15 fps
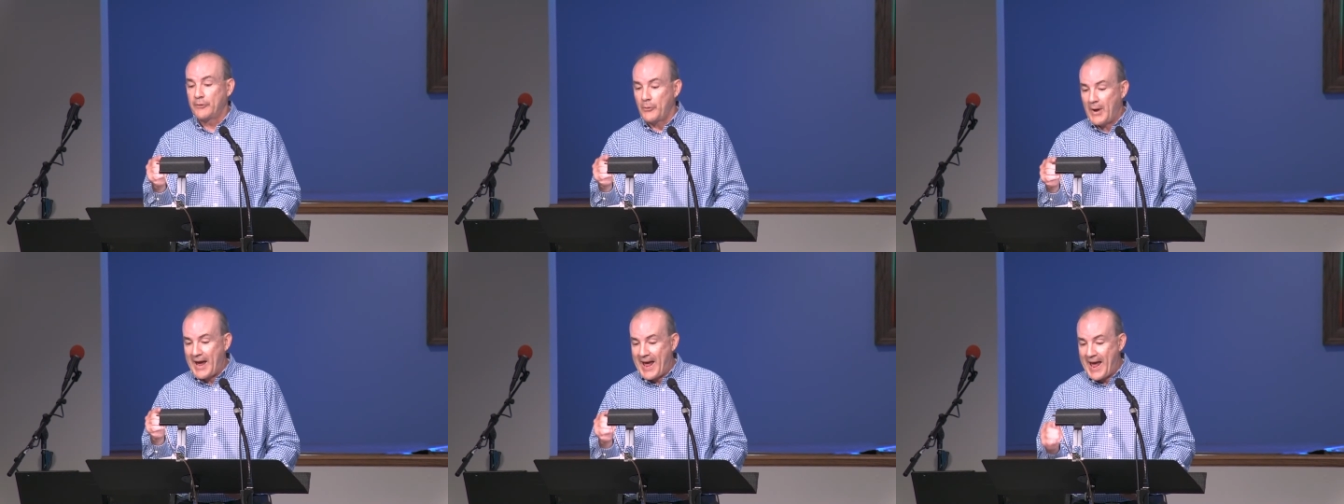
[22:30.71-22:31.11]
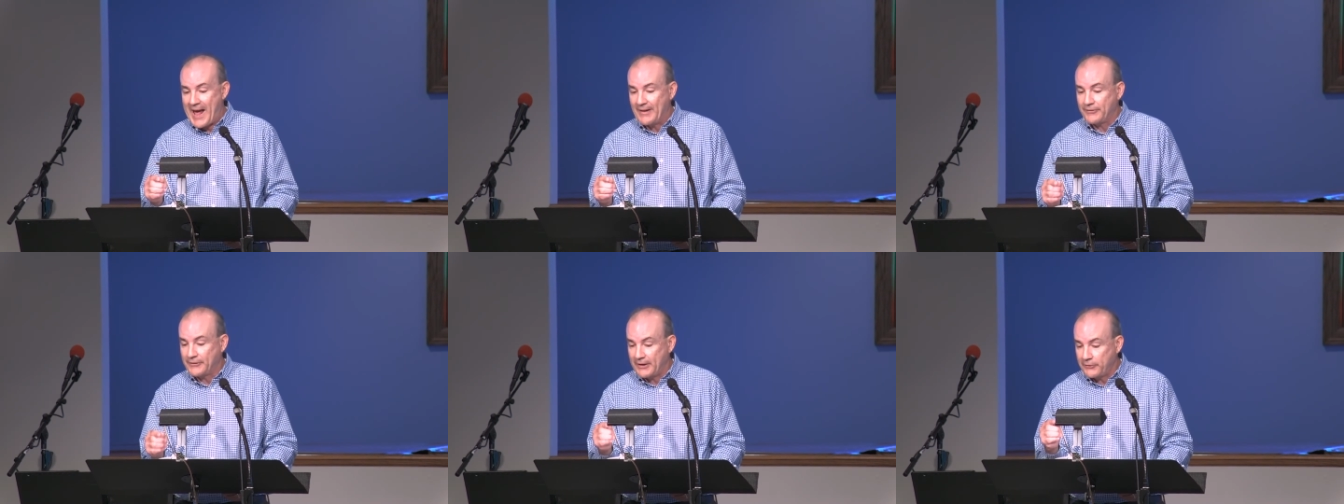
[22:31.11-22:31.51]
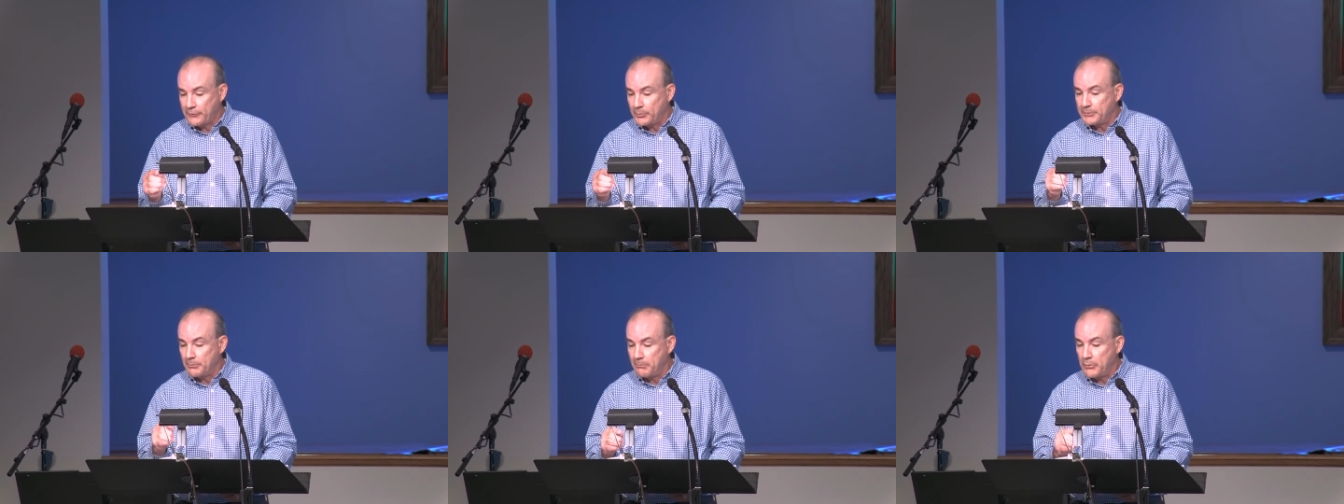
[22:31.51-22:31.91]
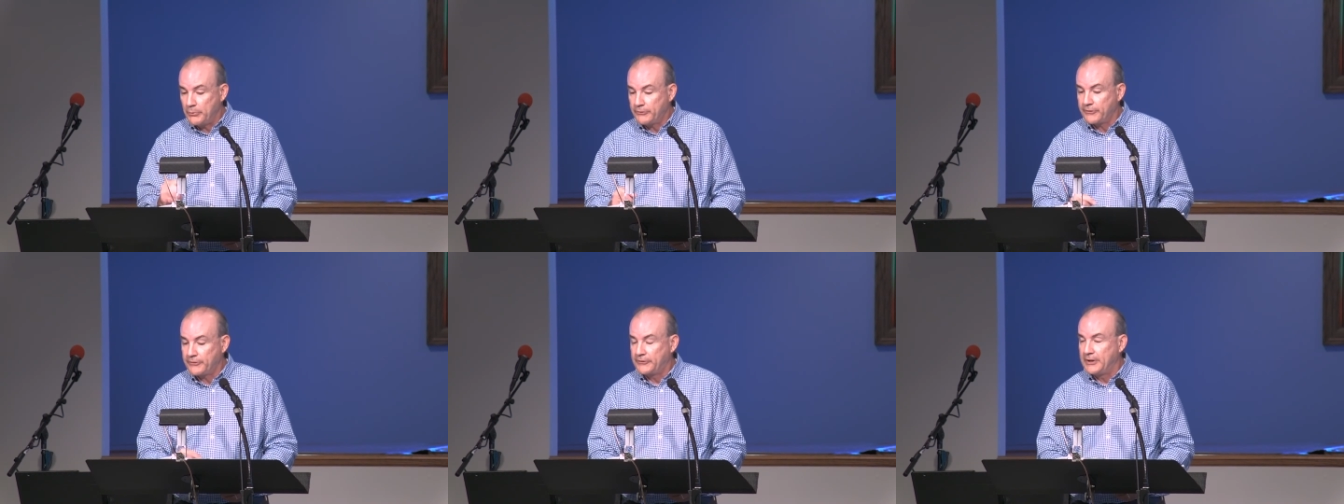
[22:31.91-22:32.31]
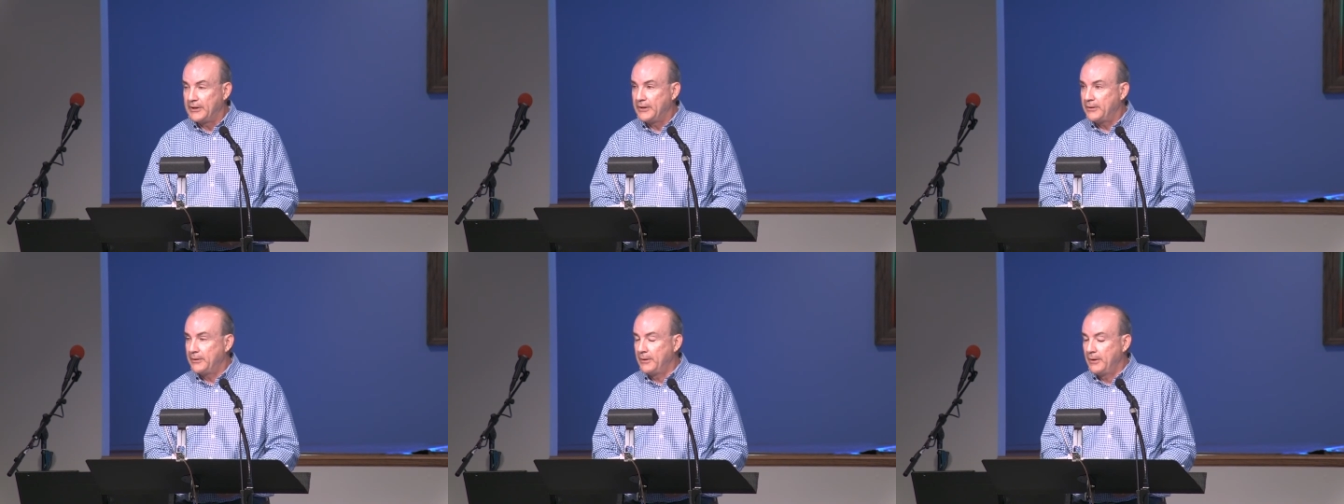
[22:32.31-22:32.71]
So ask. That's what Moses
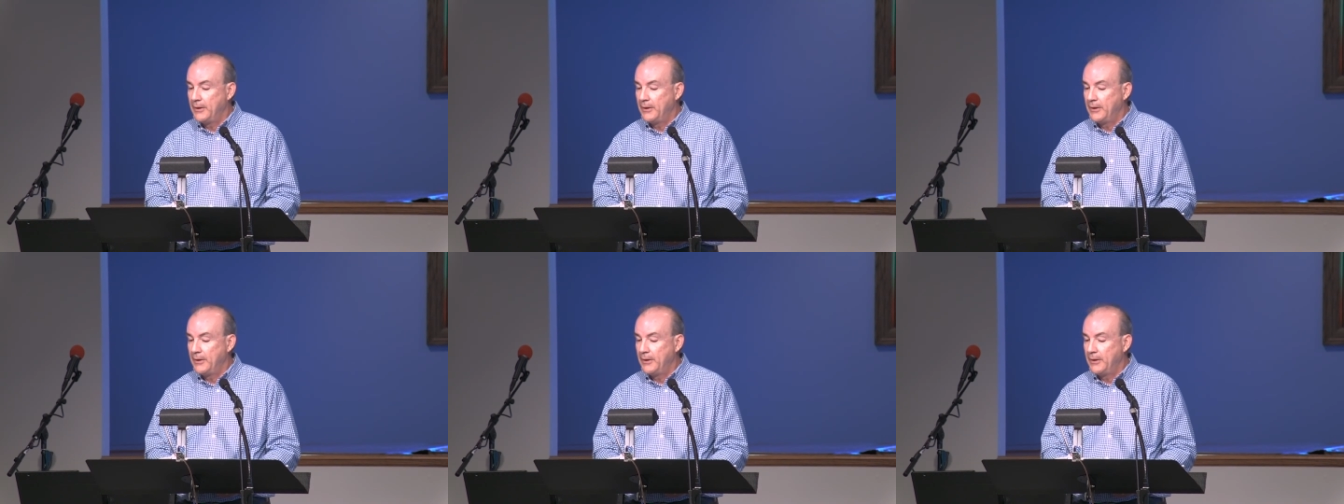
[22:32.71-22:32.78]
did.